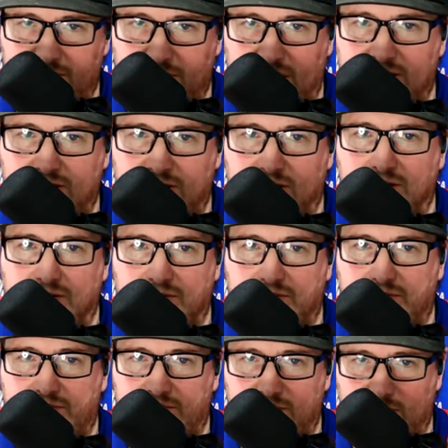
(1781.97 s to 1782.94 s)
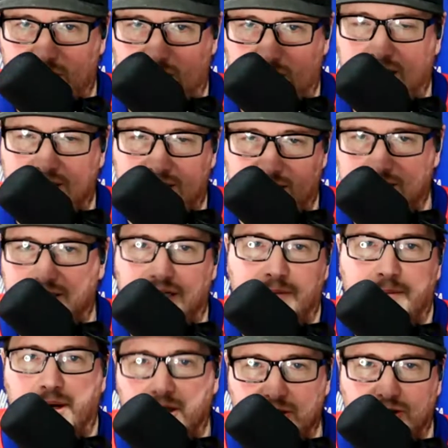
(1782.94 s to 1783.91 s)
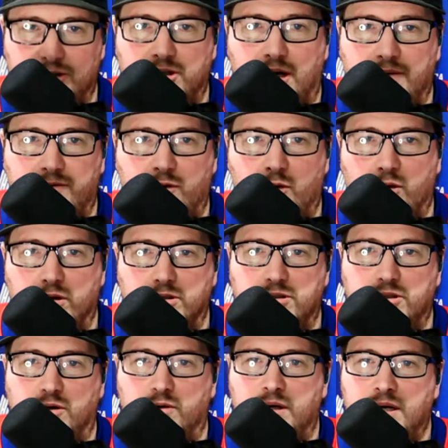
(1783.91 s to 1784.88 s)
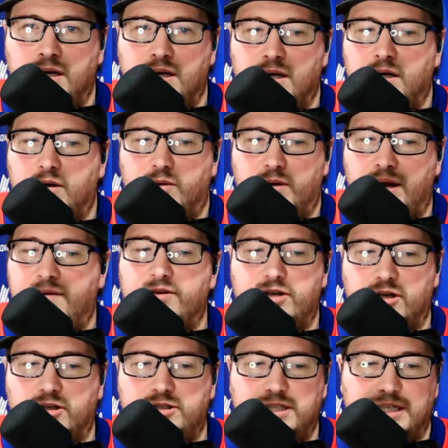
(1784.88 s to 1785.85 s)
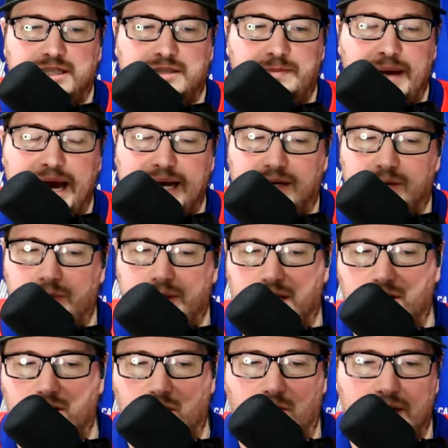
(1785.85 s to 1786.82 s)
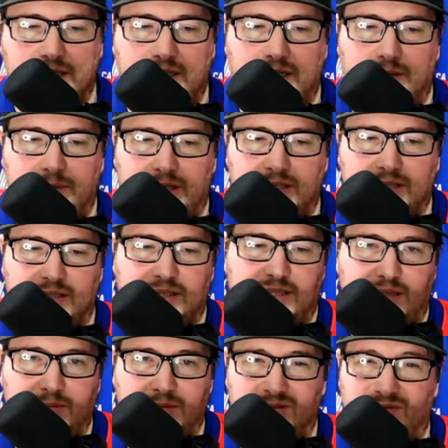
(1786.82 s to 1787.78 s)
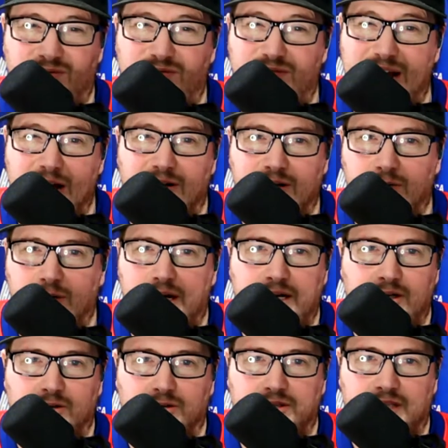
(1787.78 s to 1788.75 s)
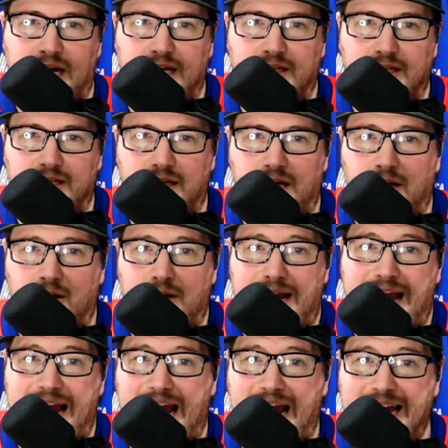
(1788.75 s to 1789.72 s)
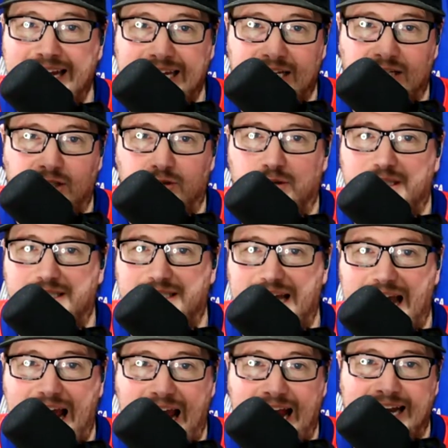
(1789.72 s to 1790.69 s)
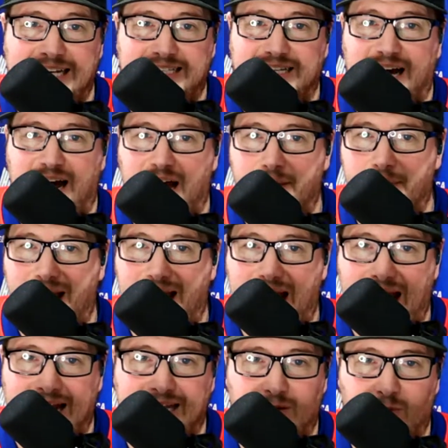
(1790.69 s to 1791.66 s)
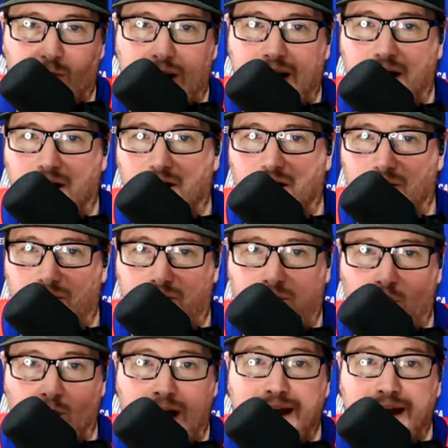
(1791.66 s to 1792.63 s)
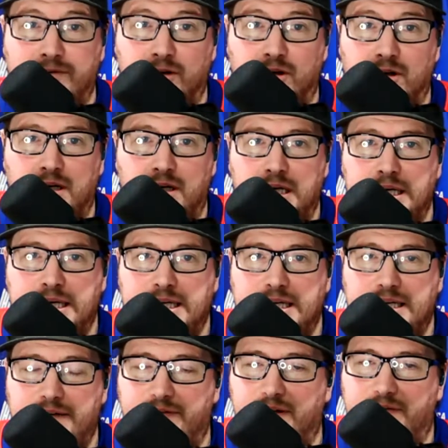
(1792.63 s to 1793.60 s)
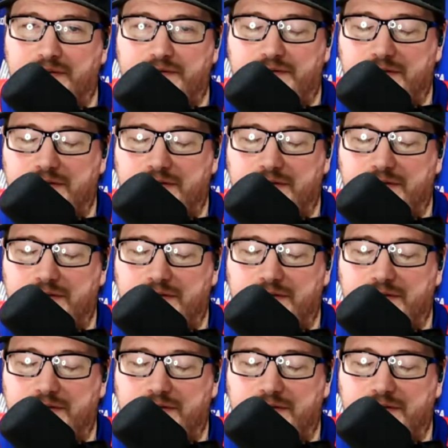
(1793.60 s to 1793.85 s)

as ISNs and Hamel as your top 4. So whenever Darcy gets back, and we got no idea because the team is very radio silent on any injuries, anytime, anywhere, forever, even if,